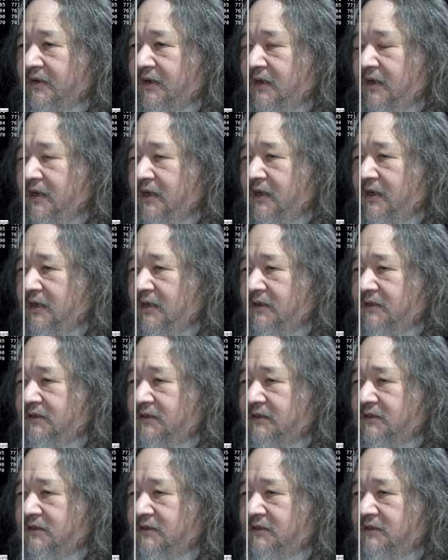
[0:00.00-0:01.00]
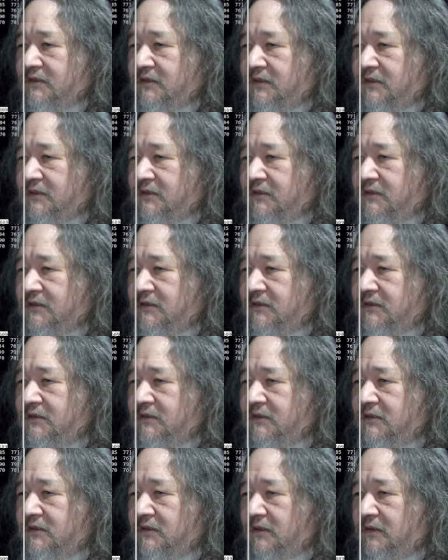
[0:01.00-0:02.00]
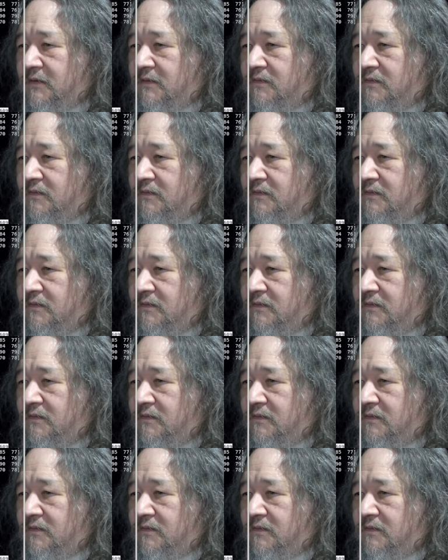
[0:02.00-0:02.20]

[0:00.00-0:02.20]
sys